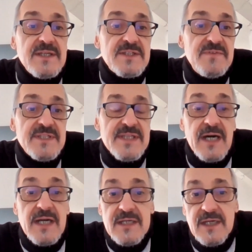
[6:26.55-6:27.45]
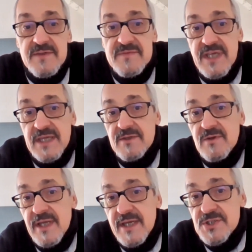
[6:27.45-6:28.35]
Swiss Archives and
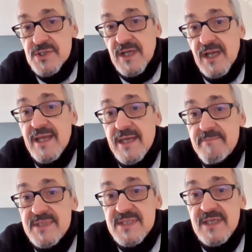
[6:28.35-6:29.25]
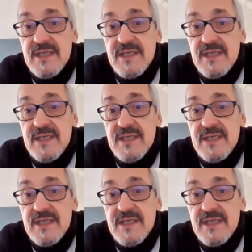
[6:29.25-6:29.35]
Collection claimed